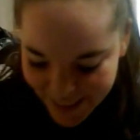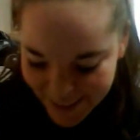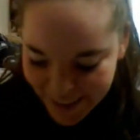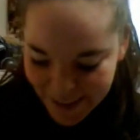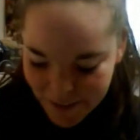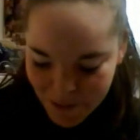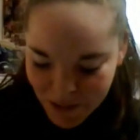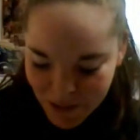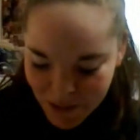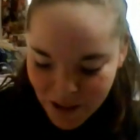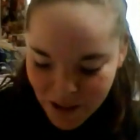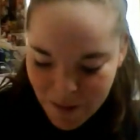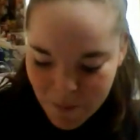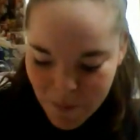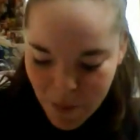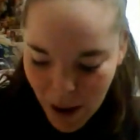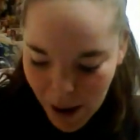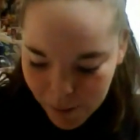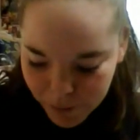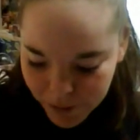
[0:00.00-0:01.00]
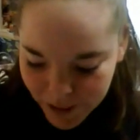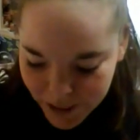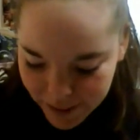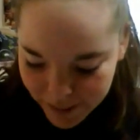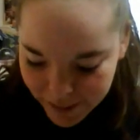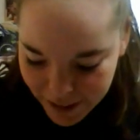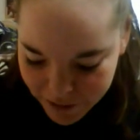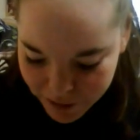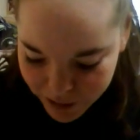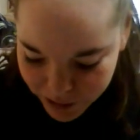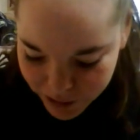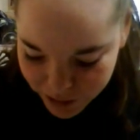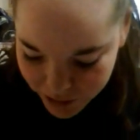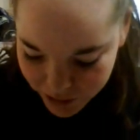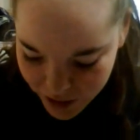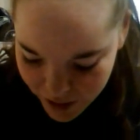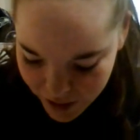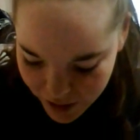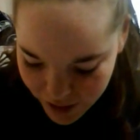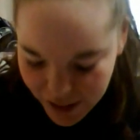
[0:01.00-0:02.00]
are below the poverty level,
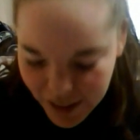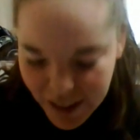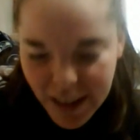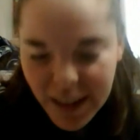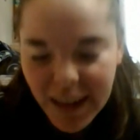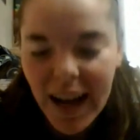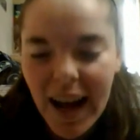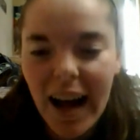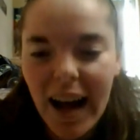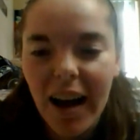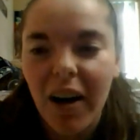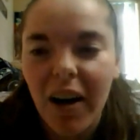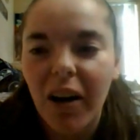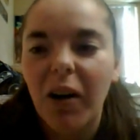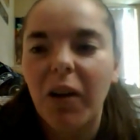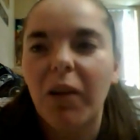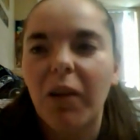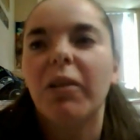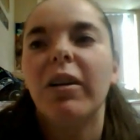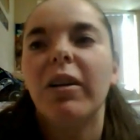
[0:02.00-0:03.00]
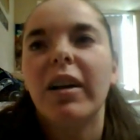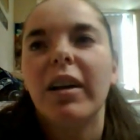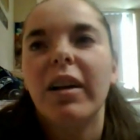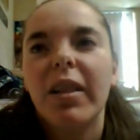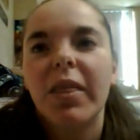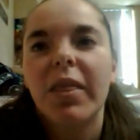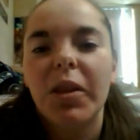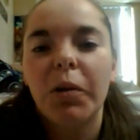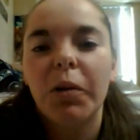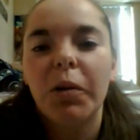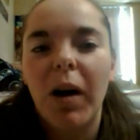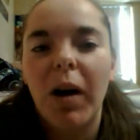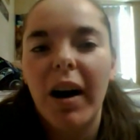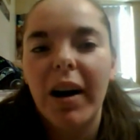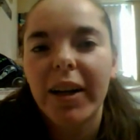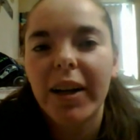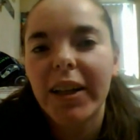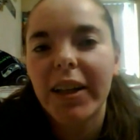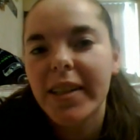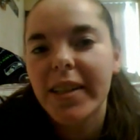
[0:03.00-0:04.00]
and how the
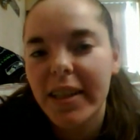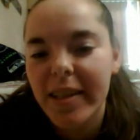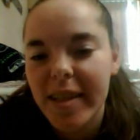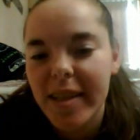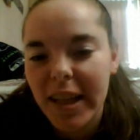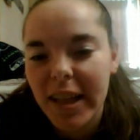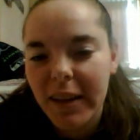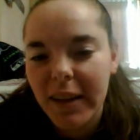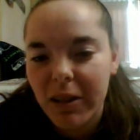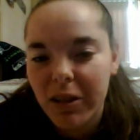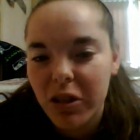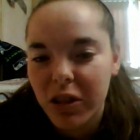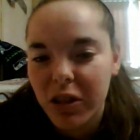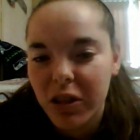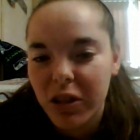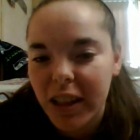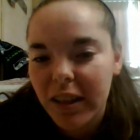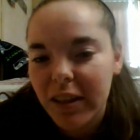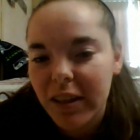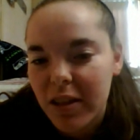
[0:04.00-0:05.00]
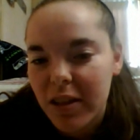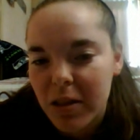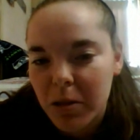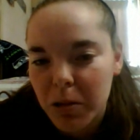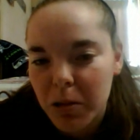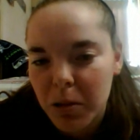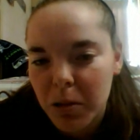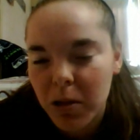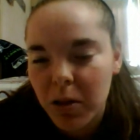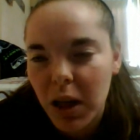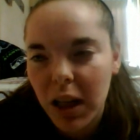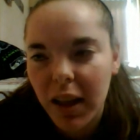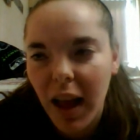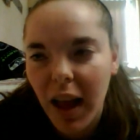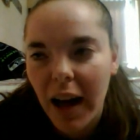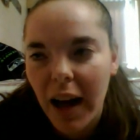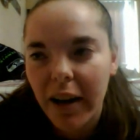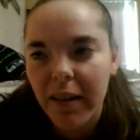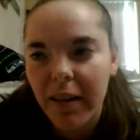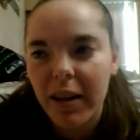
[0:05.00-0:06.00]
water is unsafe to drink in the school. A
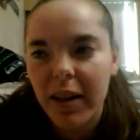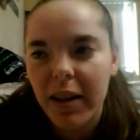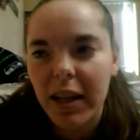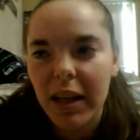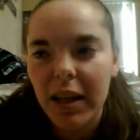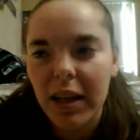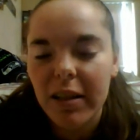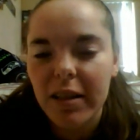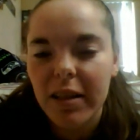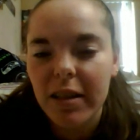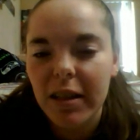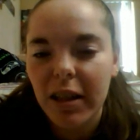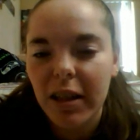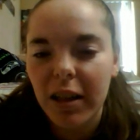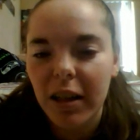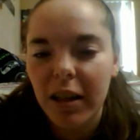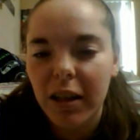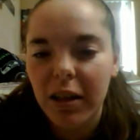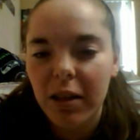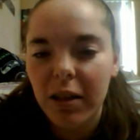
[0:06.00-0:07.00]
lot of the kids are